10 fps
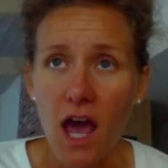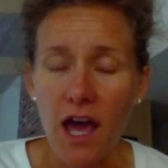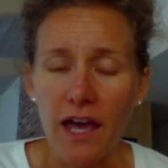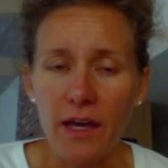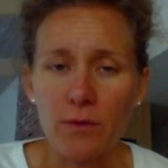
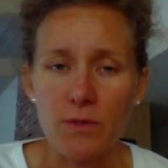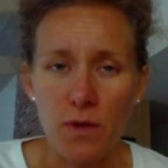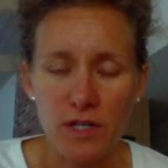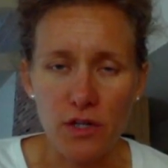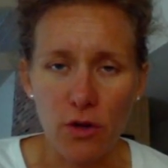I was
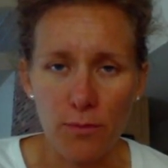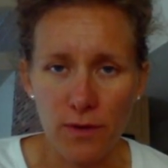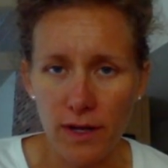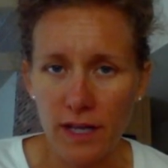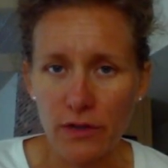watching
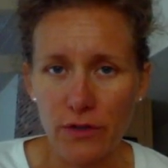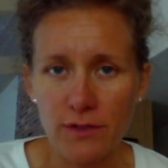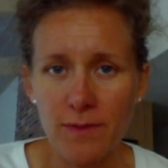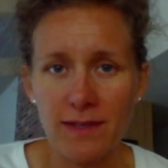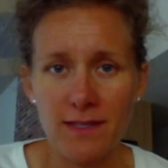Oprah and
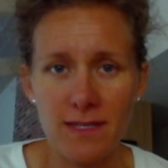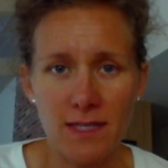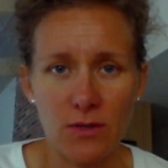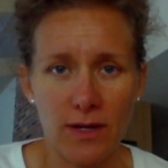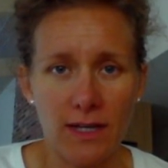learned about The
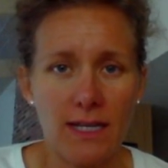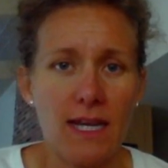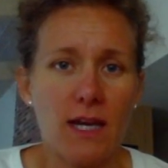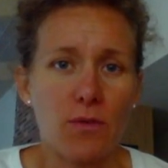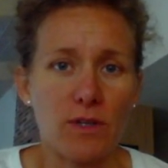Secret,
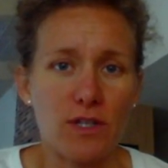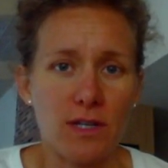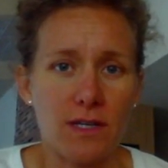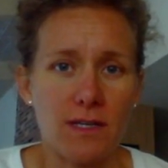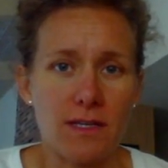which
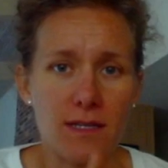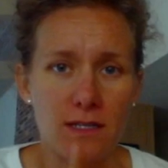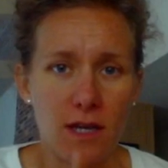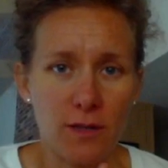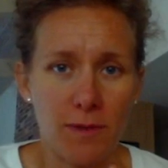is
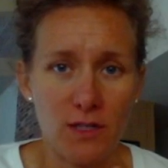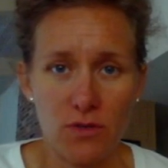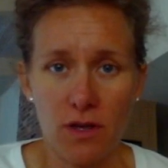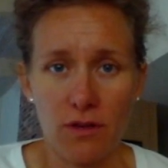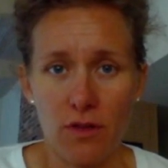a
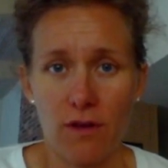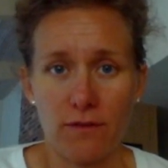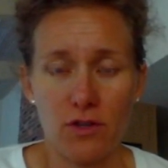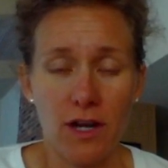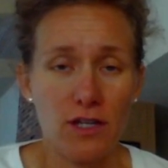documentary on the law
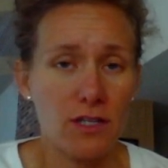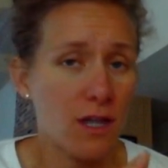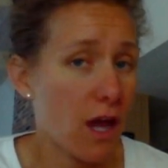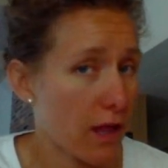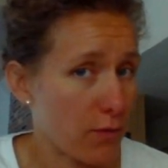of
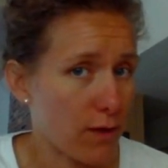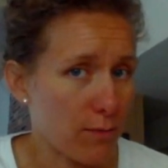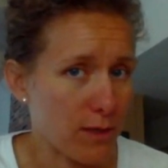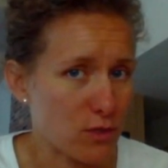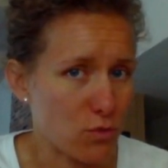attraction. Highly
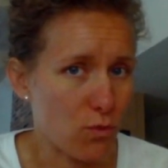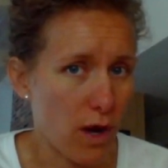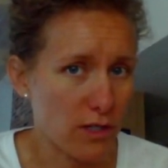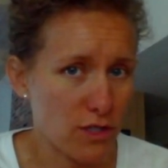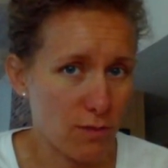recommend you
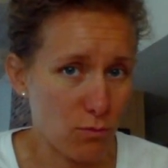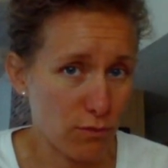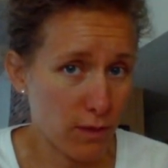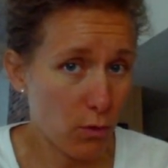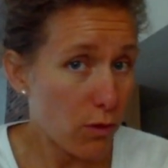watch the
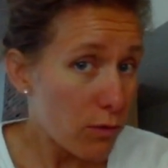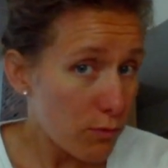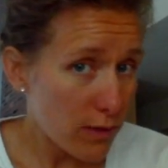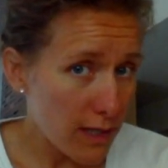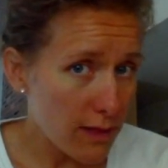movie
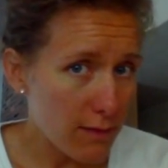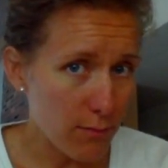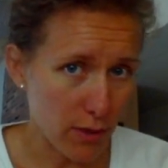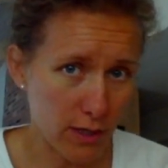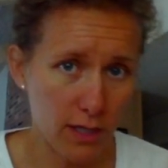or read the
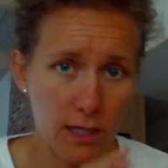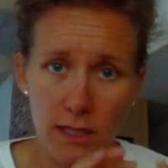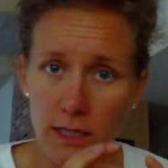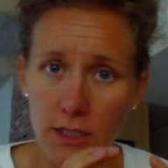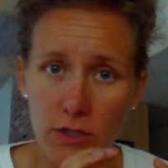book.
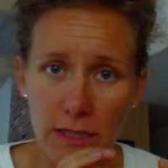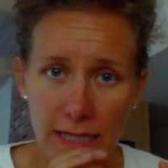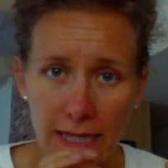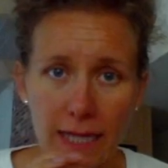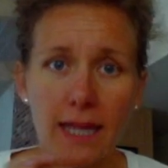
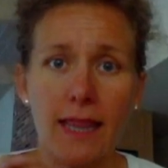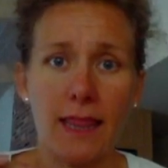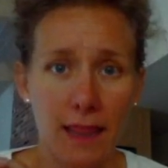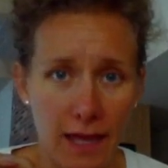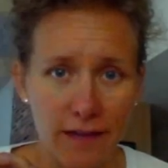Literally
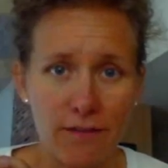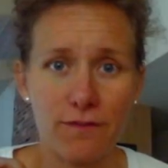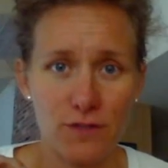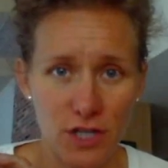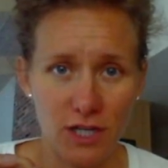
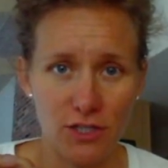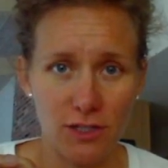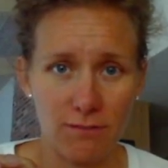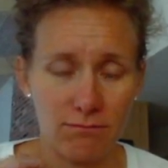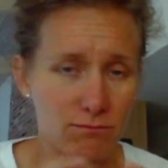
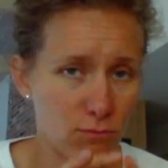life-changing.